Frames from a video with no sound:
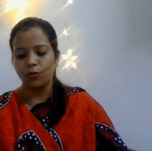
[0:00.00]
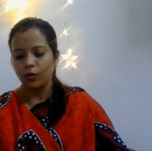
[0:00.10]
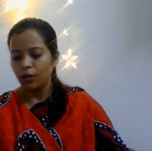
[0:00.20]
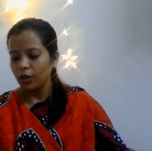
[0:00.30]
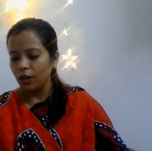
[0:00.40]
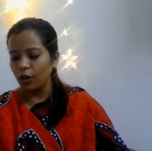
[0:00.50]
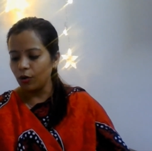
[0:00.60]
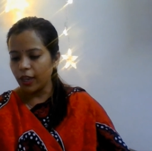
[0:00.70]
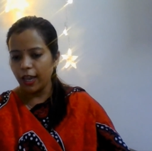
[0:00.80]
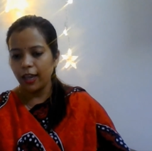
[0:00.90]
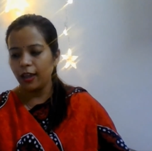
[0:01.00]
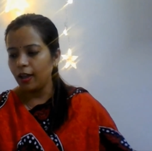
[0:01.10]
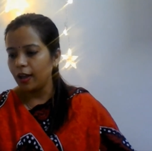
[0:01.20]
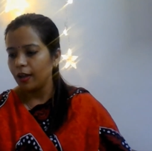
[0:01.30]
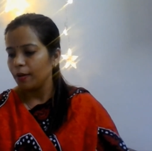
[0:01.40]
Okay,
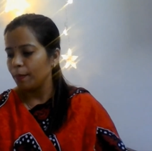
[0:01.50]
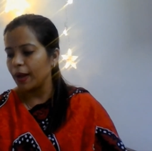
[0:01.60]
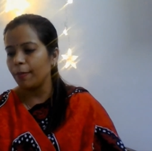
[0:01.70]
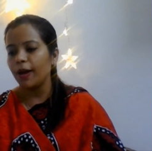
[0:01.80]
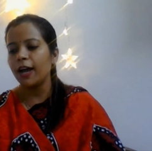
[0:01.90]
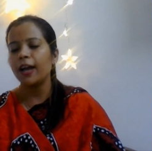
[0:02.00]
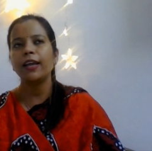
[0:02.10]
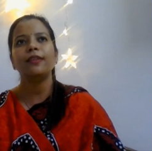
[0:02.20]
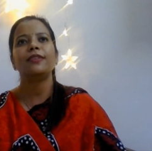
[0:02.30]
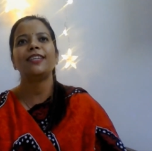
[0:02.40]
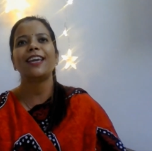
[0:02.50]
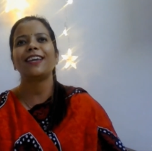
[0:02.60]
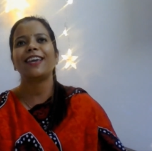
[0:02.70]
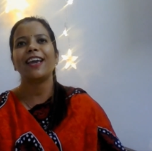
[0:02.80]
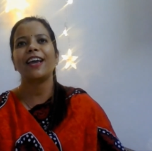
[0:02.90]
bye-bye, take
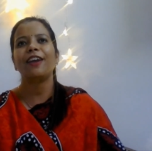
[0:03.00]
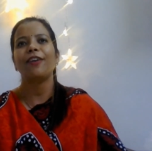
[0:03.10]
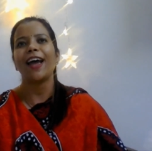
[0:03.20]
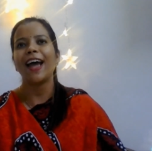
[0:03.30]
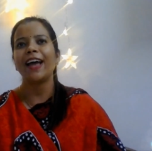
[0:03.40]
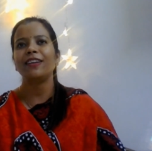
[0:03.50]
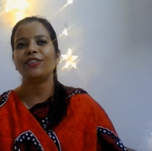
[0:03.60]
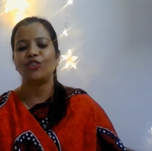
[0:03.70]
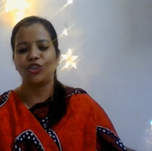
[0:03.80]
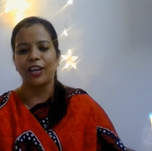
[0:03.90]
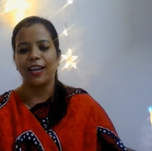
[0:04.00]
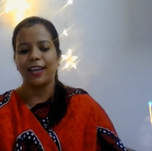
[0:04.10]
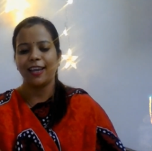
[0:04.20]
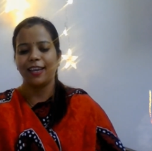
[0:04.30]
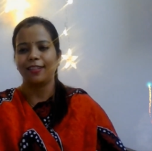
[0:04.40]
care and Jai
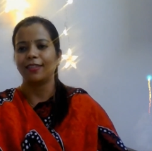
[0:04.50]
Hind.